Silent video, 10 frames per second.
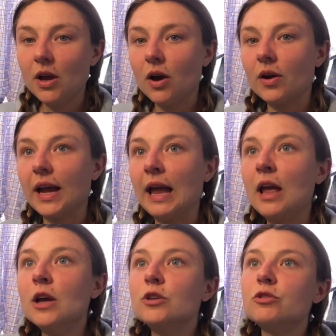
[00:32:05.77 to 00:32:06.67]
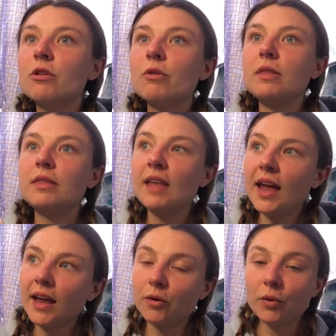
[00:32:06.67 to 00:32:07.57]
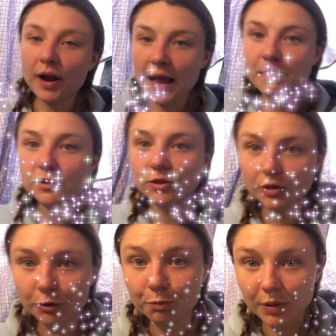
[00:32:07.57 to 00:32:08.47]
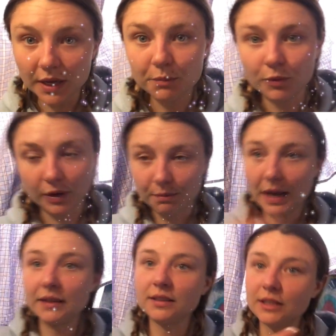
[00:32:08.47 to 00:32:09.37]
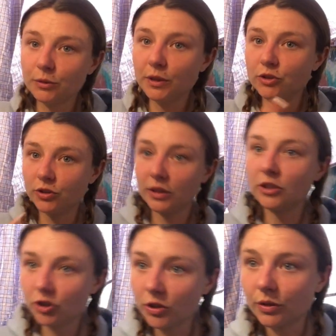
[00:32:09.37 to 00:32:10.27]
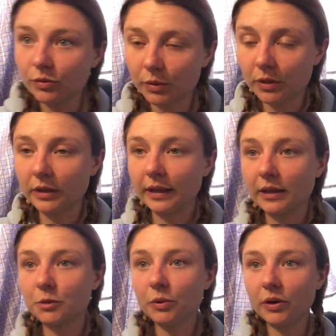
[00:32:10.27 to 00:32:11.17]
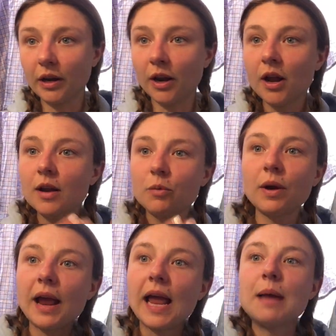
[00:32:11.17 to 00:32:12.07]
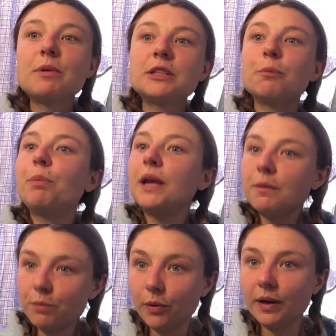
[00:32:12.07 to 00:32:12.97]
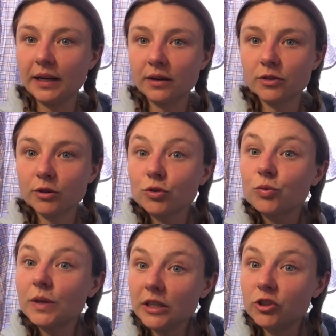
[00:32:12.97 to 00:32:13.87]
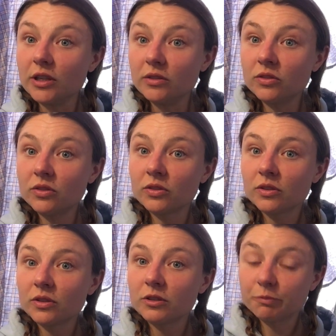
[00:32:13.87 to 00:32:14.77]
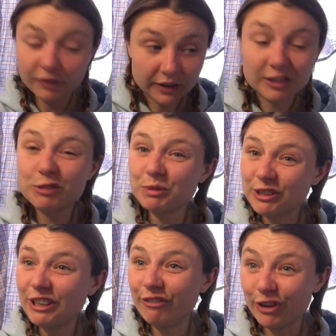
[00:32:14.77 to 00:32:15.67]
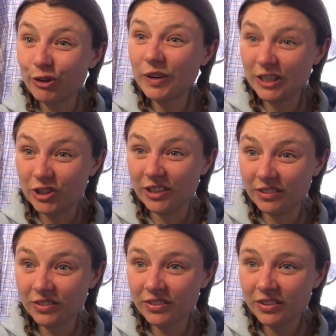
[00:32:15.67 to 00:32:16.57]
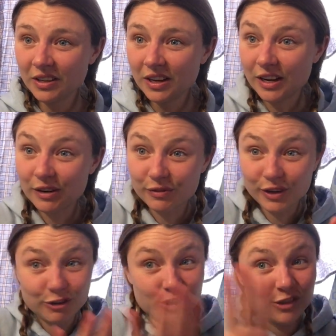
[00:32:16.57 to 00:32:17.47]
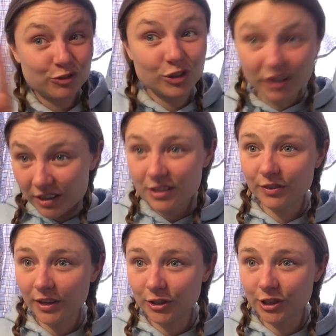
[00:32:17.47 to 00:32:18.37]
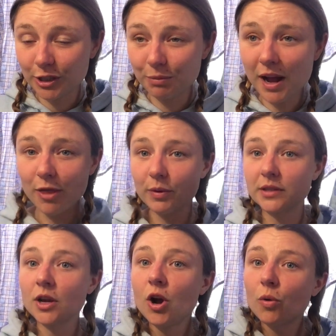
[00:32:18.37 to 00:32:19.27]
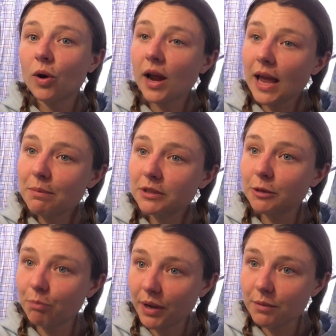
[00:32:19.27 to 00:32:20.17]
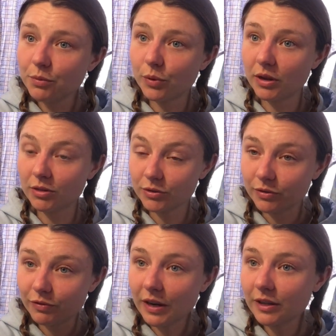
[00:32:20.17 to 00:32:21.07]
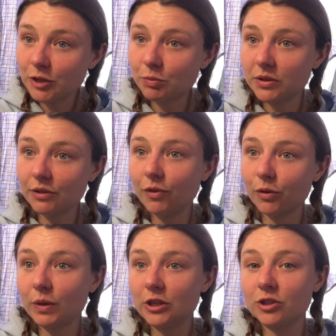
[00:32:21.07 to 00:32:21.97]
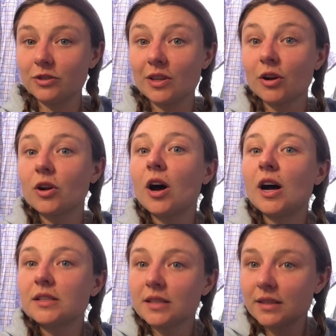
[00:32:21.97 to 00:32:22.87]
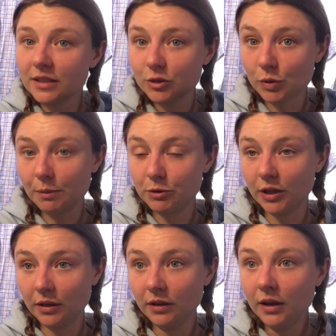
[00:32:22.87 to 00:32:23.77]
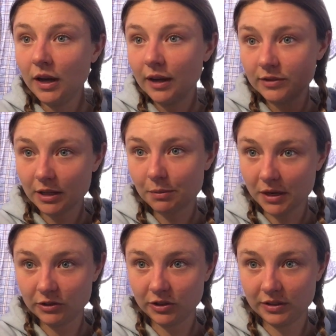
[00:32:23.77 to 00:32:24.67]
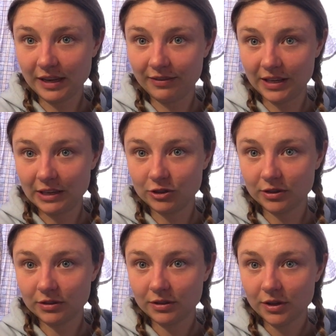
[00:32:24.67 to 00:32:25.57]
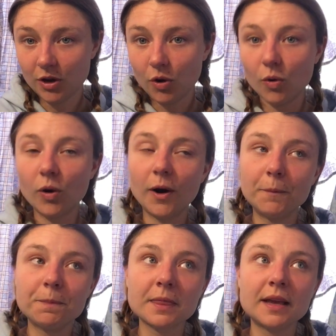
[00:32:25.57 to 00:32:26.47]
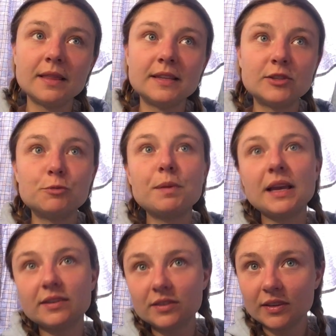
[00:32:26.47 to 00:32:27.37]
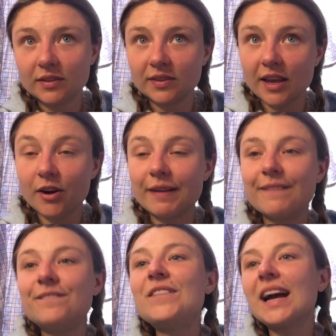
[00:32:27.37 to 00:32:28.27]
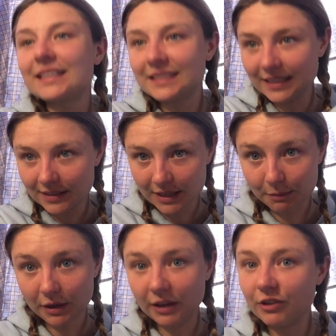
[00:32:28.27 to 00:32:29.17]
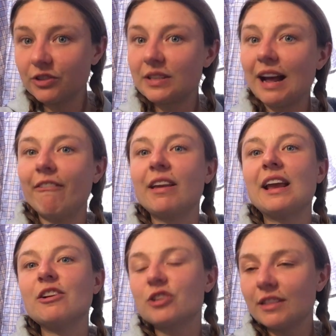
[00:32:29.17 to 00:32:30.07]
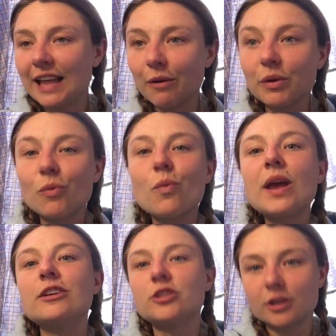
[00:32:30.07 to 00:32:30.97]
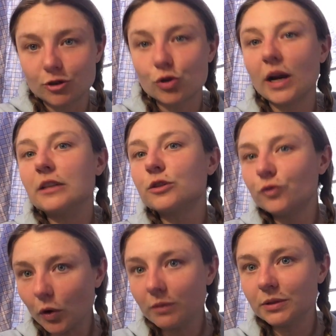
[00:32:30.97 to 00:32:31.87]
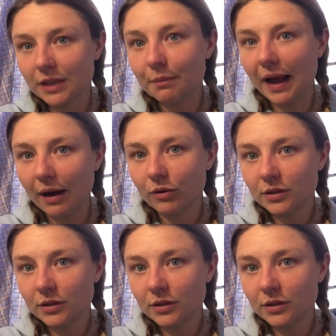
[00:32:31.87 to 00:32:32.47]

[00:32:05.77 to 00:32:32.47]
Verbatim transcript: Okay, so then we're able to pinpoint, back to the original issue of what we're really exploring here, we're able to pinpoint those regions, very specific regions, out of hundreds of trillions of energetic pathways, we're able to pinpoint those very specific regions that are causing the disruption of subconscious navigation, or the spaces that are affecting subconscious navigation that we wish to transform somehow.